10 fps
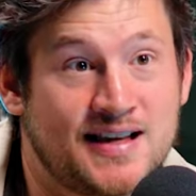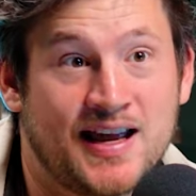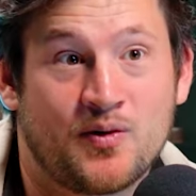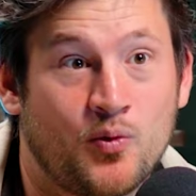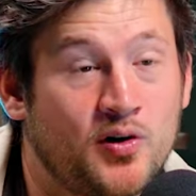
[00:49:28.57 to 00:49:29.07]
is
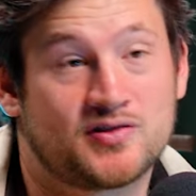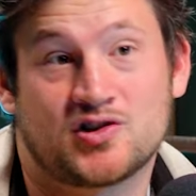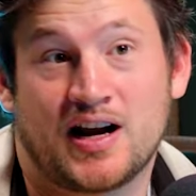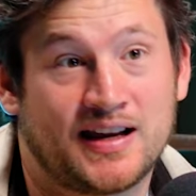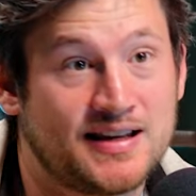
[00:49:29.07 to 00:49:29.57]
it, and we'll yeah.
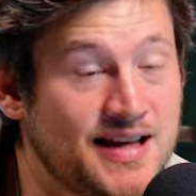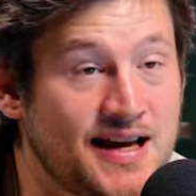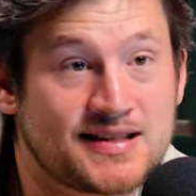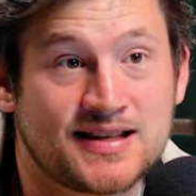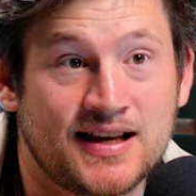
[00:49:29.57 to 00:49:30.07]
try and
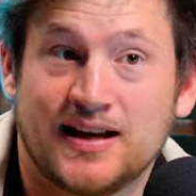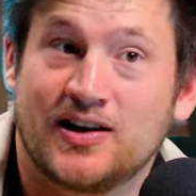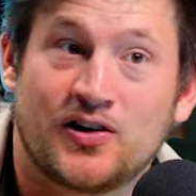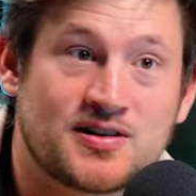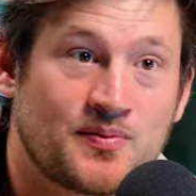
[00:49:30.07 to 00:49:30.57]
contest
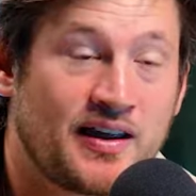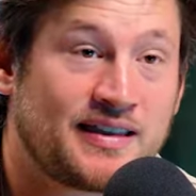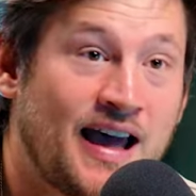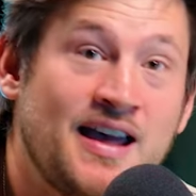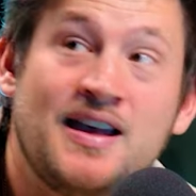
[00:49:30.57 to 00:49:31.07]
it or right. something
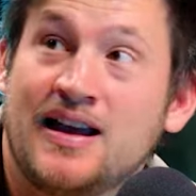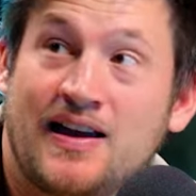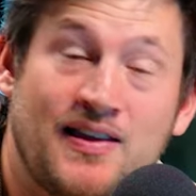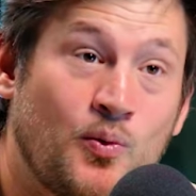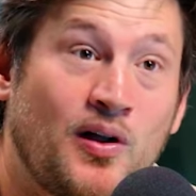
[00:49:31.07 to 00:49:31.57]
like that.
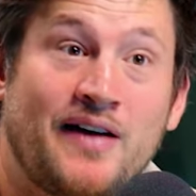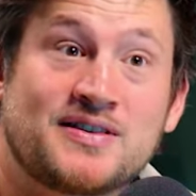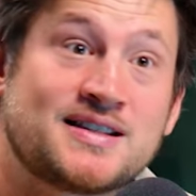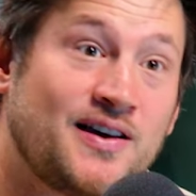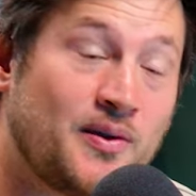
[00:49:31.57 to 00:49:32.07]
And then we'll have
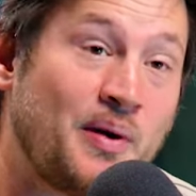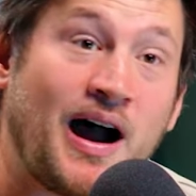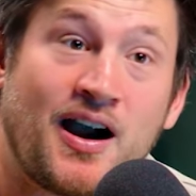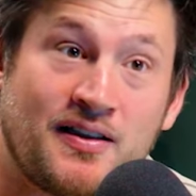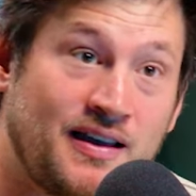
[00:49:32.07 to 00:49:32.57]
to tell the
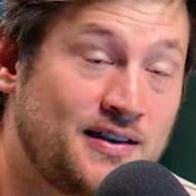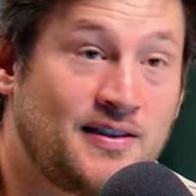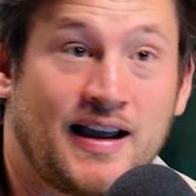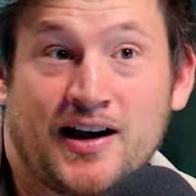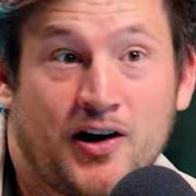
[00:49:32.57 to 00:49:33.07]
buyer they,
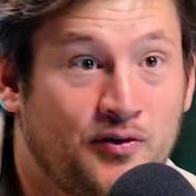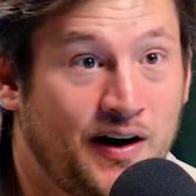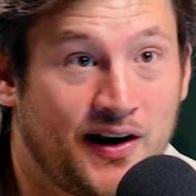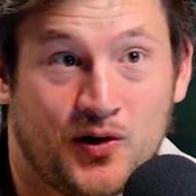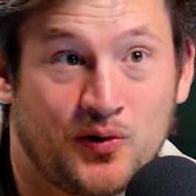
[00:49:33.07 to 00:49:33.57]
they got to go
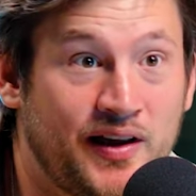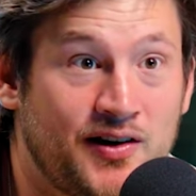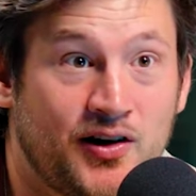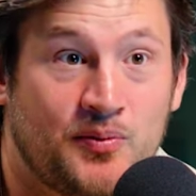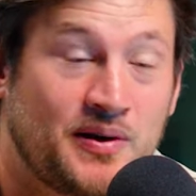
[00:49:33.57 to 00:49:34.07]
find a new
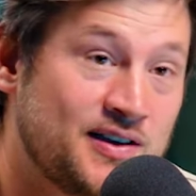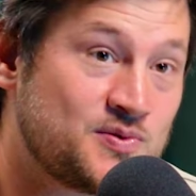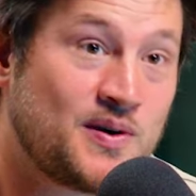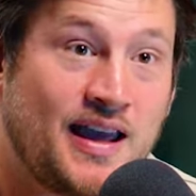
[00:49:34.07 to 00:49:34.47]
lender because we